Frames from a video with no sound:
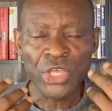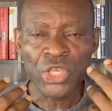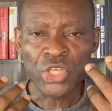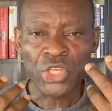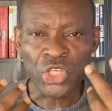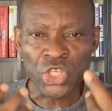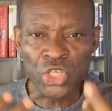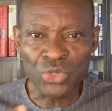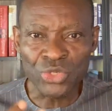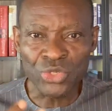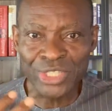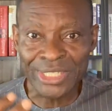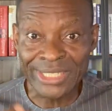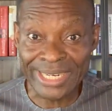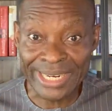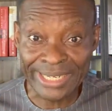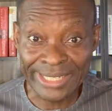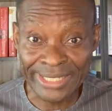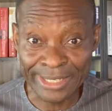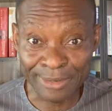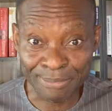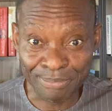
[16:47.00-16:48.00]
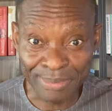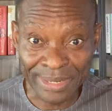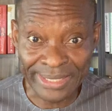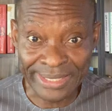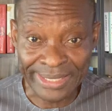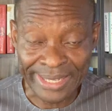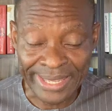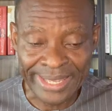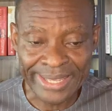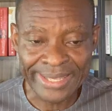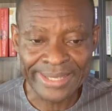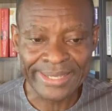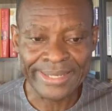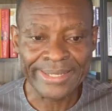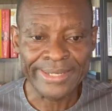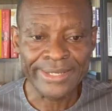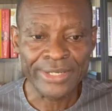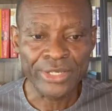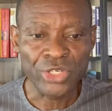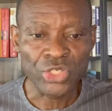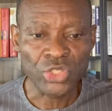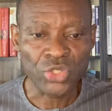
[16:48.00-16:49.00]
Use ChatGPT
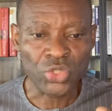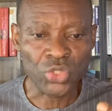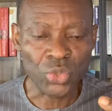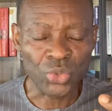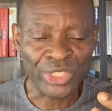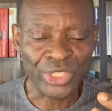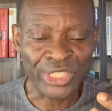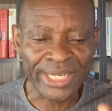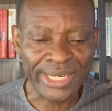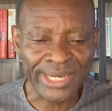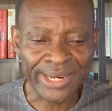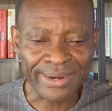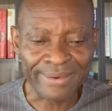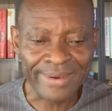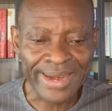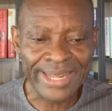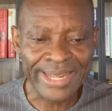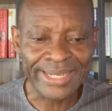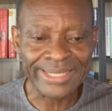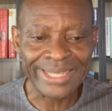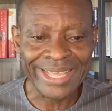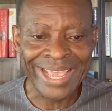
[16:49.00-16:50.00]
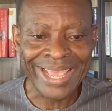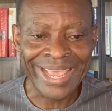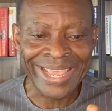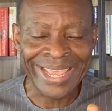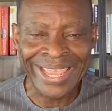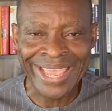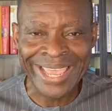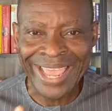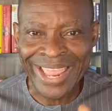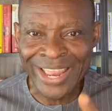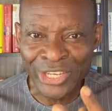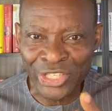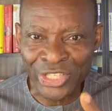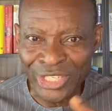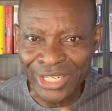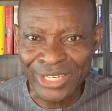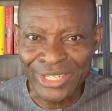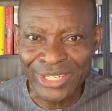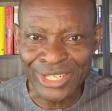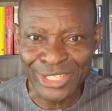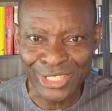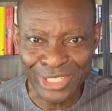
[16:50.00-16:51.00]
to generate
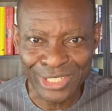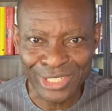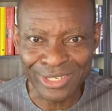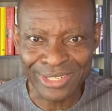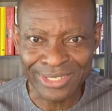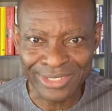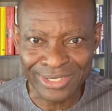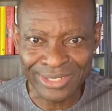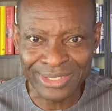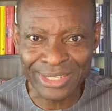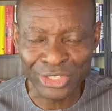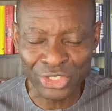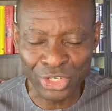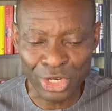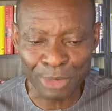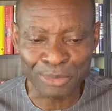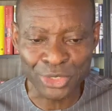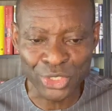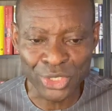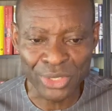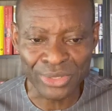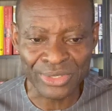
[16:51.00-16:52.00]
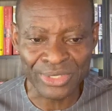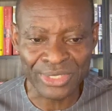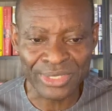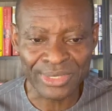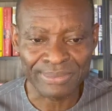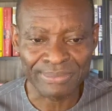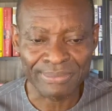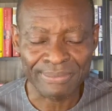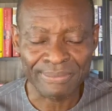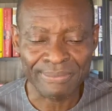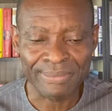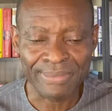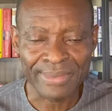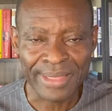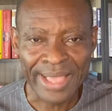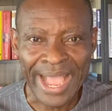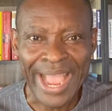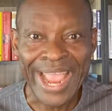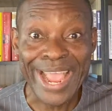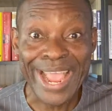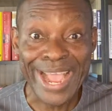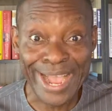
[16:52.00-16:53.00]
engaging descriptions.
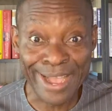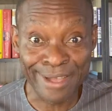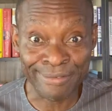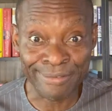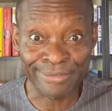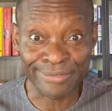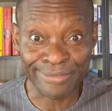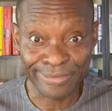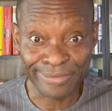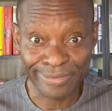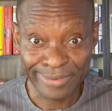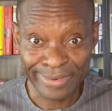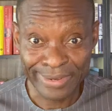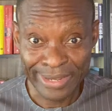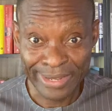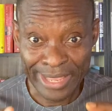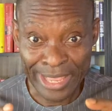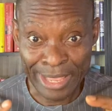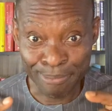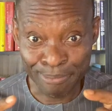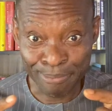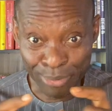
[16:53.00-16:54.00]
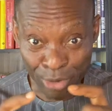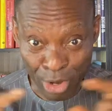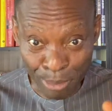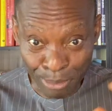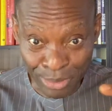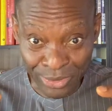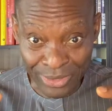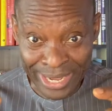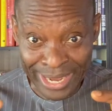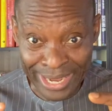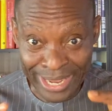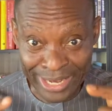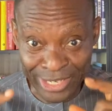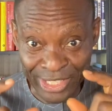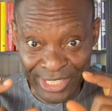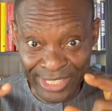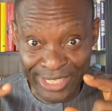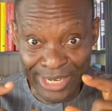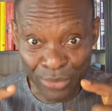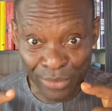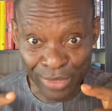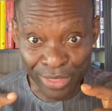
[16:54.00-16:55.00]
I have a prompt I can
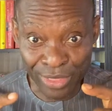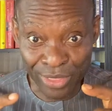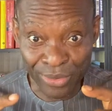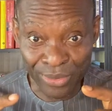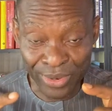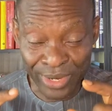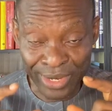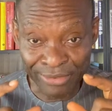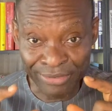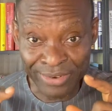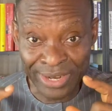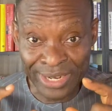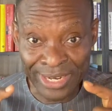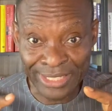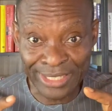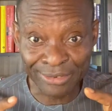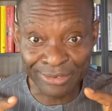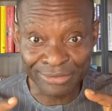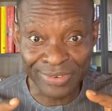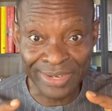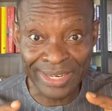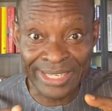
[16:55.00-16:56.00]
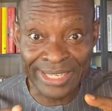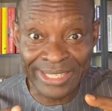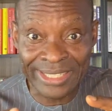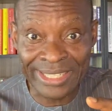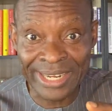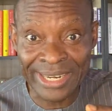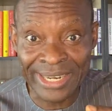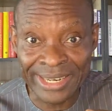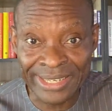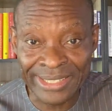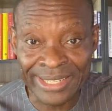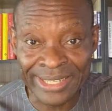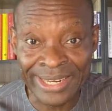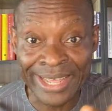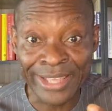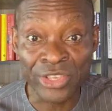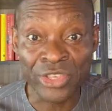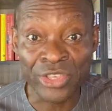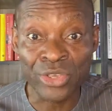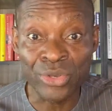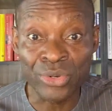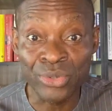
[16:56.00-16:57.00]
share with you in the Financial Fitness Challenge that I
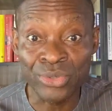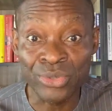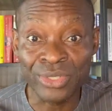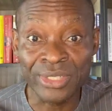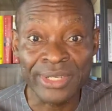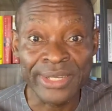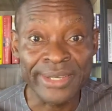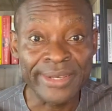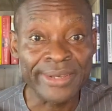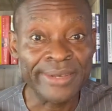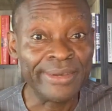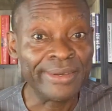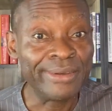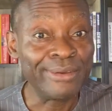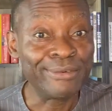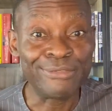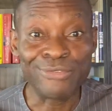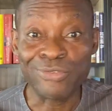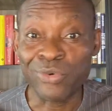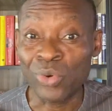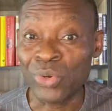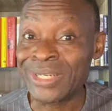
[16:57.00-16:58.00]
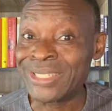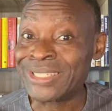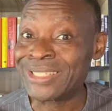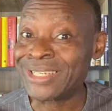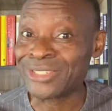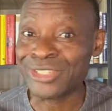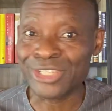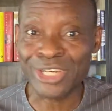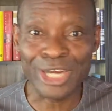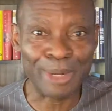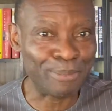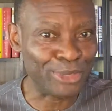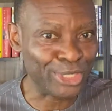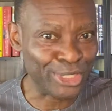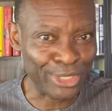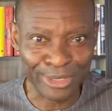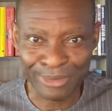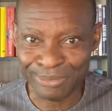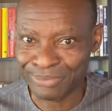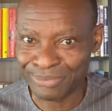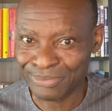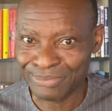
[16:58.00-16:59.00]
use for
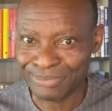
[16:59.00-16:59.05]
description.